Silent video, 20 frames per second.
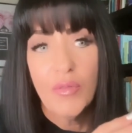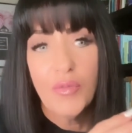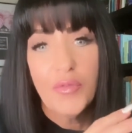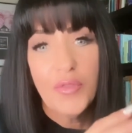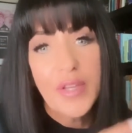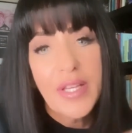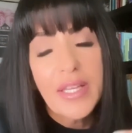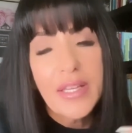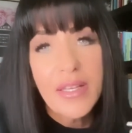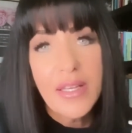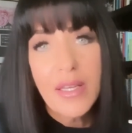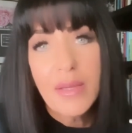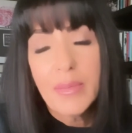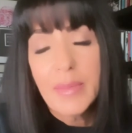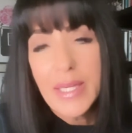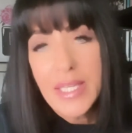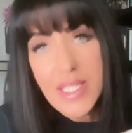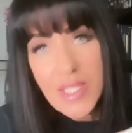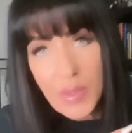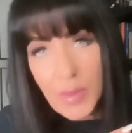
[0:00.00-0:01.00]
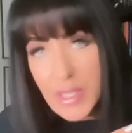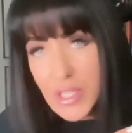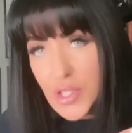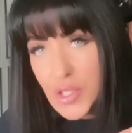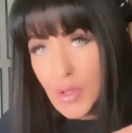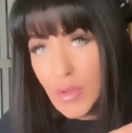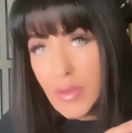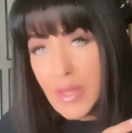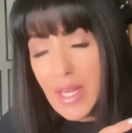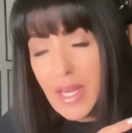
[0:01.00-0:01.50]
feeding my sweet
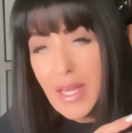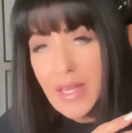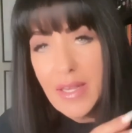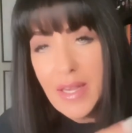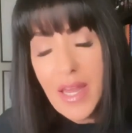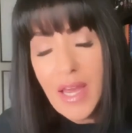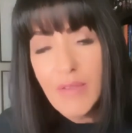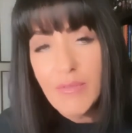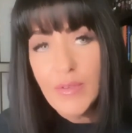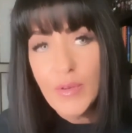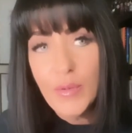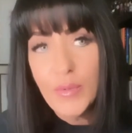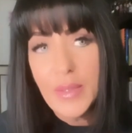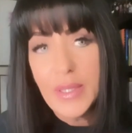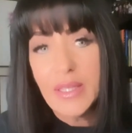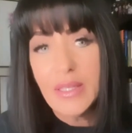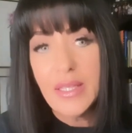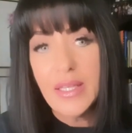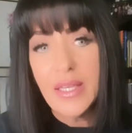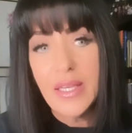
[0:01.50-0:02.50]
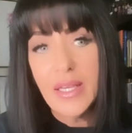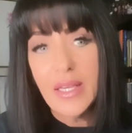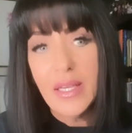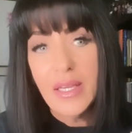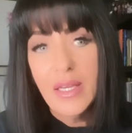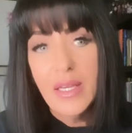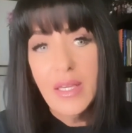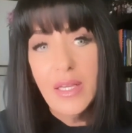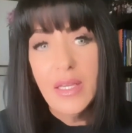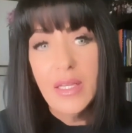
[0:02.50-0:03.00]
tooth and I never really,
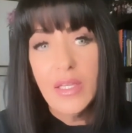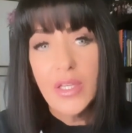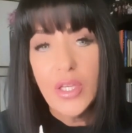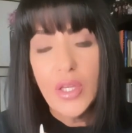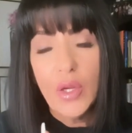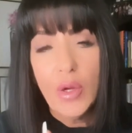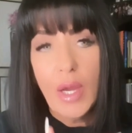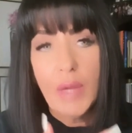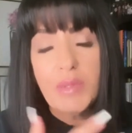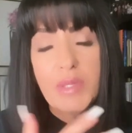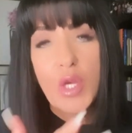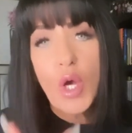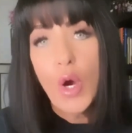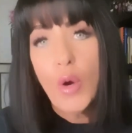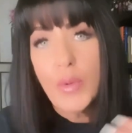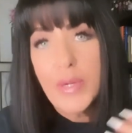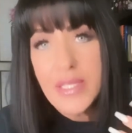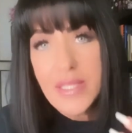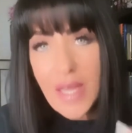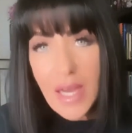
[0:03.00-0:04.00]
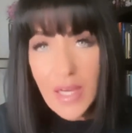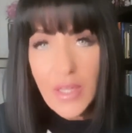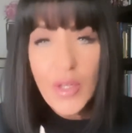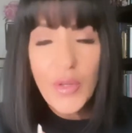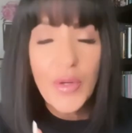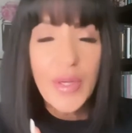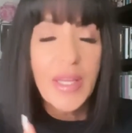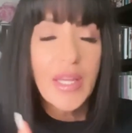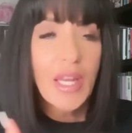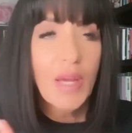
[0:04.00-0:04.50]
you know, I was always
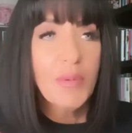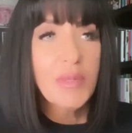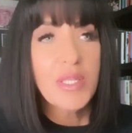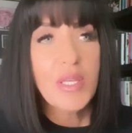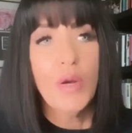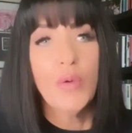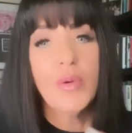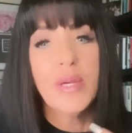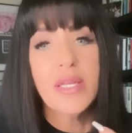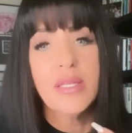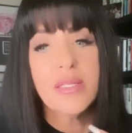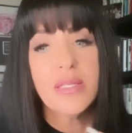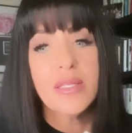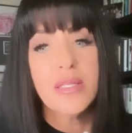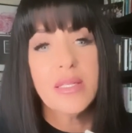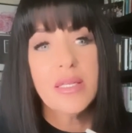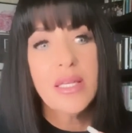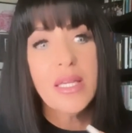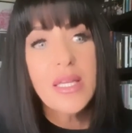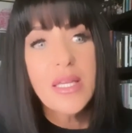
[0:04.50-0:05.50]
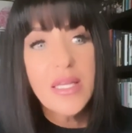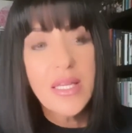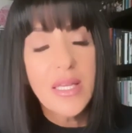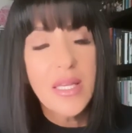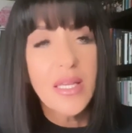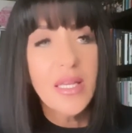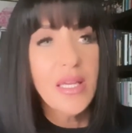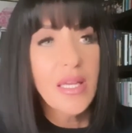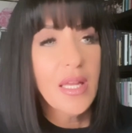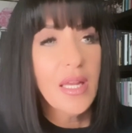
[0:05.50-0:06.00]
hungry and I was always
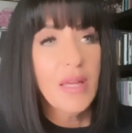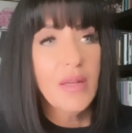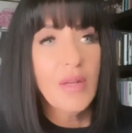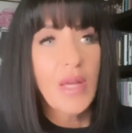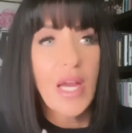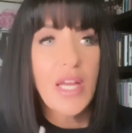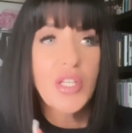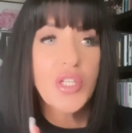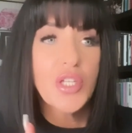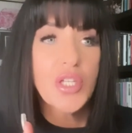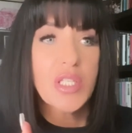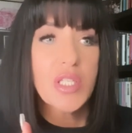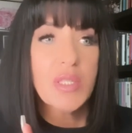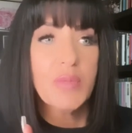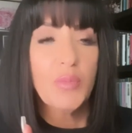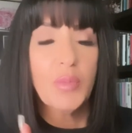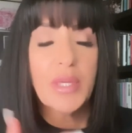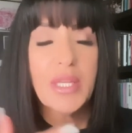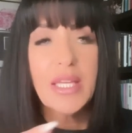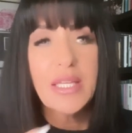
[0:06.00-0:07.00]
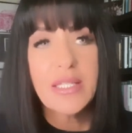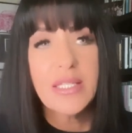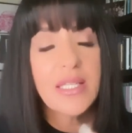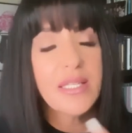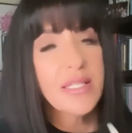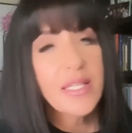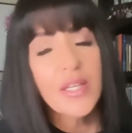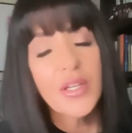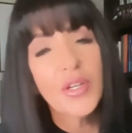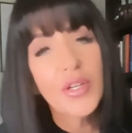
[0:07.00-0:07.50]
eating and just could get to
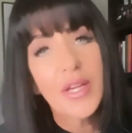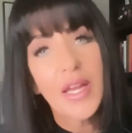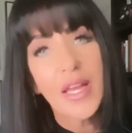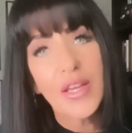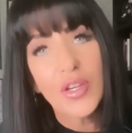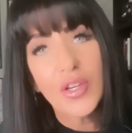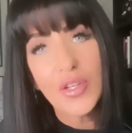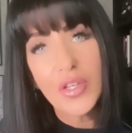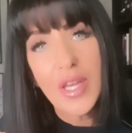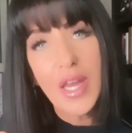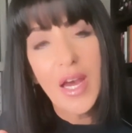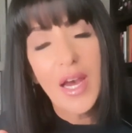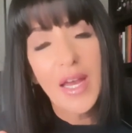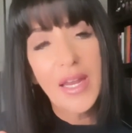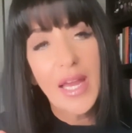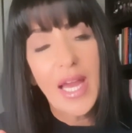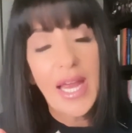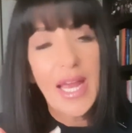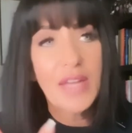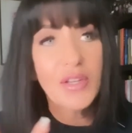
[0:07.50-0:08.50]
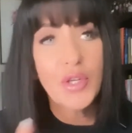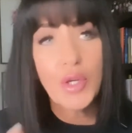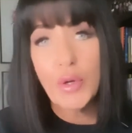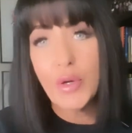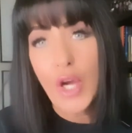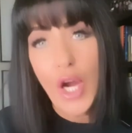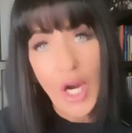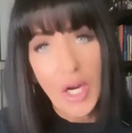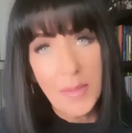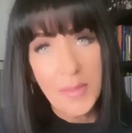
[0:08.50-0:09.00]
dinner and I could not, I had no
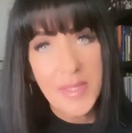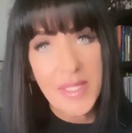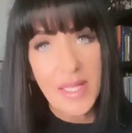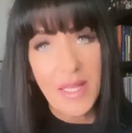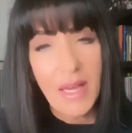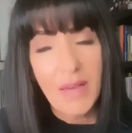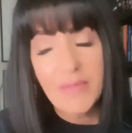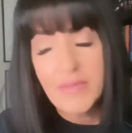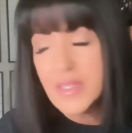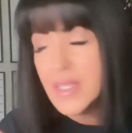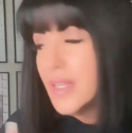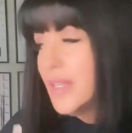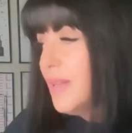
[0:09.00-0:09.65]
carbs left.